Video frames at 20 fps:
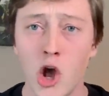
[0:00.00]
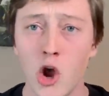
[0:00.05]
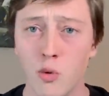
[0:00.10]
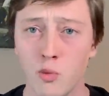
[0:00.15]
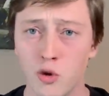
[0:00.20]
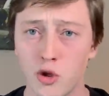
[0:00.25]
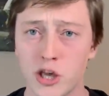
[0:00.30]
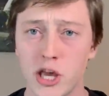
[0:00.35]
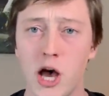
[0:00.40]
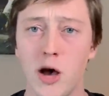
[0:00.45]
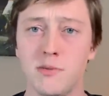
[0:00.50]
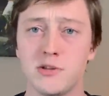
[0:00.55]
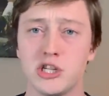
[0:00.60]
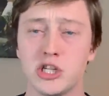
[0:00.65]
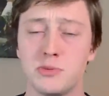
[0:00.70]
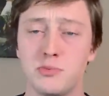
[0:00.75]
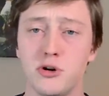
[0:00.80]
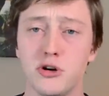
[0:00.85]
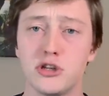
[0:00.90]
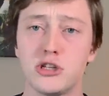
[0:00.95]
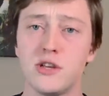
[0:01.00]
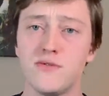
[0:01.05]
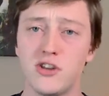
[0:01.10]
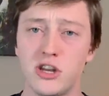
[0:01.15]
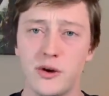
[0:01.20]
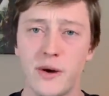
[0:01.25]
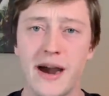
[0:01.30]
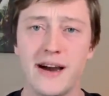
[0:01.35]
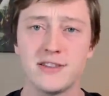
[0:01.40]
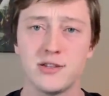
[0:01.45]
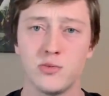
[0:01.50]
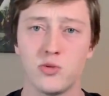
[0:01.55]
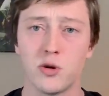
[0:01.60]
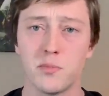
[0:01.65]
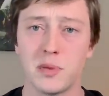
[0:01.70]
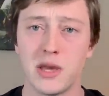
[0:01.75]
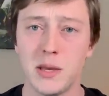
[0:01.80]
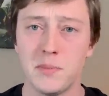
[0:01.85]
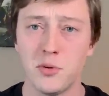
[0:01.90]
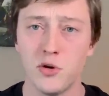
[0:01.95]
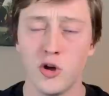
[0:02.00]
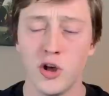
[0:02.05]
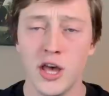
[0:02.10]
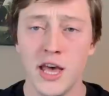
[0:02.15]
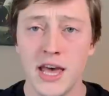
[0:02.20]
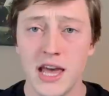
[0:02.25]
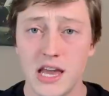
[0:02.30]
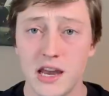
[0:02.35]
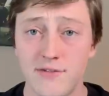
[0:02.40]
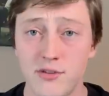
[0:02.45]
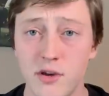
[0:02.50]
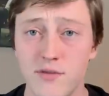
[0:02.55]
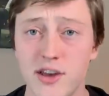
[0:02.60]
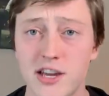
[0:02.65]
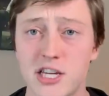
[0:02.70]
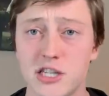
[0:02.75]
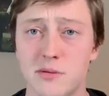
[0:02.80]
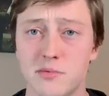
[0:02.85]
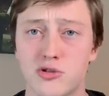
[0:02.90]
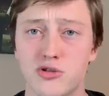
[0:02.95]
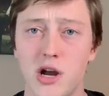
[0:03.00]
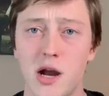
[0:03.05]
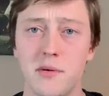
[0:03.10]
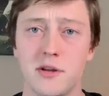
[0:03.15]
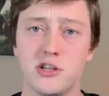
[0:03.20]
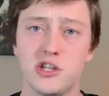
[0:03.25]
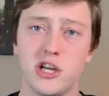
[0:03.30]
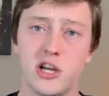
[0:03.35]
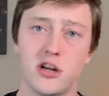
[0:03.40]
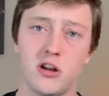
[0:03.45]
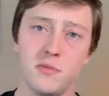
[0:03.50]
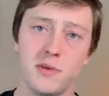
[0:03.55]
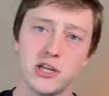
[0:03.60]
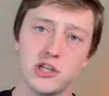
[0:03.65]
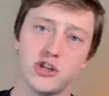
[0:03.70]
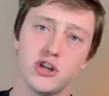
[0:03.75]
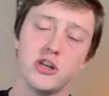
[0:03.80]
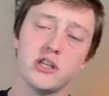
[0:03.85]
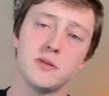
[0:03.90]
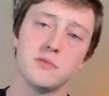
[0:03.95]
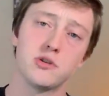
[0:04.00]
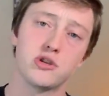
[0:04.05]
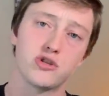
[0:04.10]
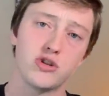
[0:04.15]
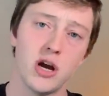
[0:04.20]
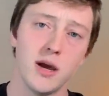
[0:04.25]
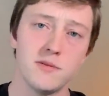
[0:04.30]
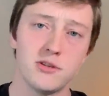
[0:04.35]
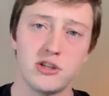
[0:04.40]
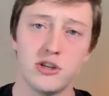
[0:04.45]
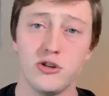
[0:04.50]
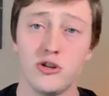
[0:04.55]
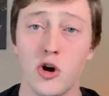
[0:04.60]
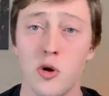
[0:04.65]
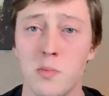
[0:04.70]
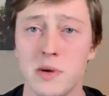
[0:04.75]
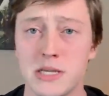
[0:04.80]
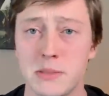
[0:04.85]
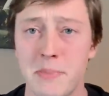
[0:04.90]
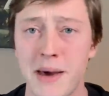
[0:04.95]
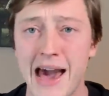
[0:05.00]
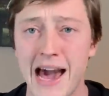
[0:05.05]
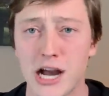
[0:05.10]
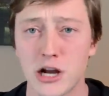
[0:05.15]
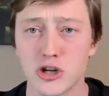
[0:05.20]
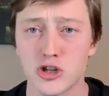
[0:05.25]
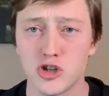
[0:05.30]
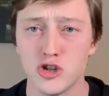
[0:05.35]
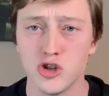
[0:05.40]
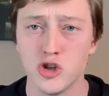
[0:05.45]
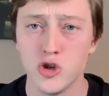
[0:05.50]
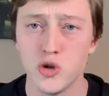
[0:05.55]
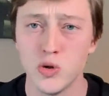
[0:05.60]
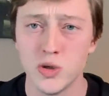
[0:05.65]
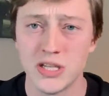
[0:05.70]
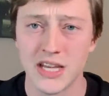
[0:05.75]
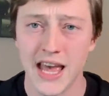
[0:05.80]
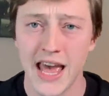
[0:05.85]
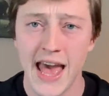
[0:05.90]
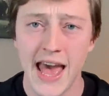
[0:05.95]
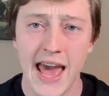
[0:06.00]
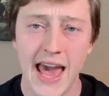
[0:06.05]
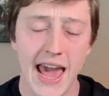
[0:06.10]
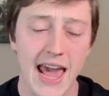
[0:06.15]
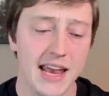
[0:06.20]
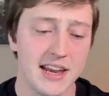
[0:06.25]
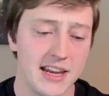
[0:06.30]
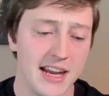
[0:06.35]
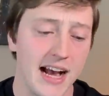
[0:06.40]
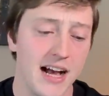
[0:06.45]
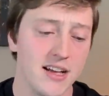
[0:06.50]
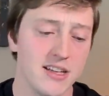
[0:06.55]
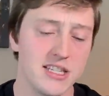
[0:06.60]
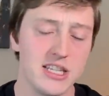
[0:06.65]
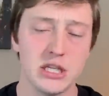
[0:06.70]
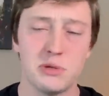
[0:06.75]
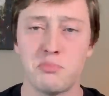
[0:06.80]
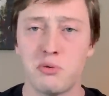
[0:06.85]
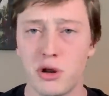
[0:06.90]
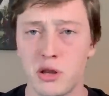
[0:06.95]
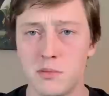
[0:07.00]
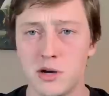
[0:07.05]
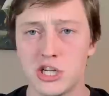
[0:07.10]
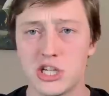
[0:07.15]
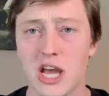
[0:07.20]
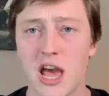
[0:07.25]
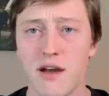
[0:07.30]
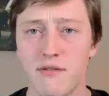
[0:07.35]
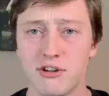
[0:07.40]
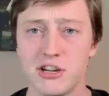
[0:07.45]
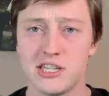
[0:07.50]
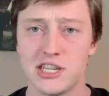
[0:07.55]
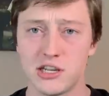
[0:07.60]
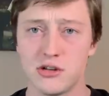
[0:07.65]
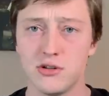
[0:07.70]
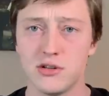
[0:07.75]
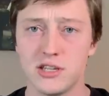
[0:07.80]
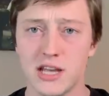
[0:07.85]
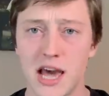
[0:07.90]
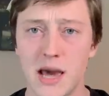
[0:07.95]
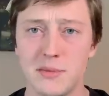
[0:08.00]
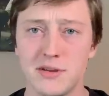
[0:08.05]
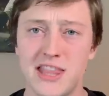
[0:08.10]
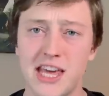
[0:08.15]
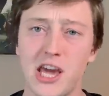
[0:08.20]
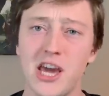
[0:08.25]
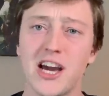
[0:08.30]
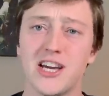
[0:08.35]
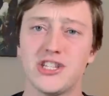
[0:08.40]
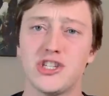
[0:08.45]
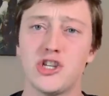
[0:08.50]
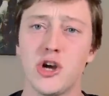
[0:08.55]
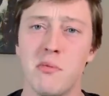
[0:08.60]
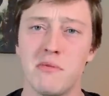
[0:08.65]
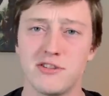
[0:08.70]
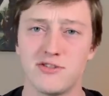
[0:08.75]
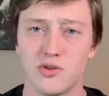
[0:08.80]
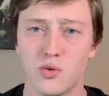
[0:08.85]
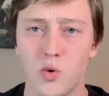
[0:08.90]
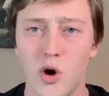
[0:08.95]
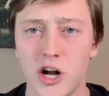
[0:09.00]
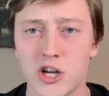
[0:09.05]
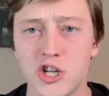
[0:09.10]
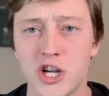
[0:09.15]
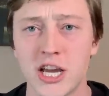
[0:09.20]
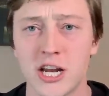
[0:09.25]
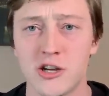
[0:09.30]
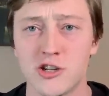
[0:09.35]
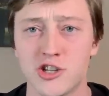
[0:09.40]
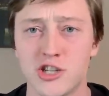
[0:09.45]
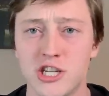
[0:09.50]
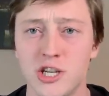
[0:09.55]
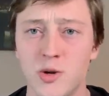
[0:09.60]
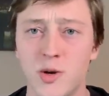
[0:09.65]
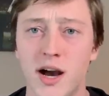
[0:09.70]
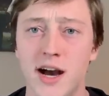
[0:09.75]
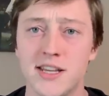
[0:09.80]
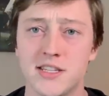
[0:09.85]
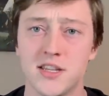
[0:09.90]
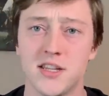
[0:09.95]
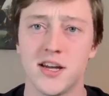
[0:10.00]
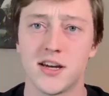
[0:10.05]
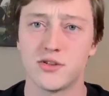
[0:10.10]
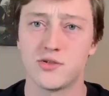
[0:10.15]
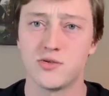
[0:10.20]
Really helps just push the video out to more people. And if you've yet to subscribe to the channel, make sure you subscribe so you don't miss Packers news and analysis pretty much every single day. But thank you guys so much for watching, and I'll see you guys on the next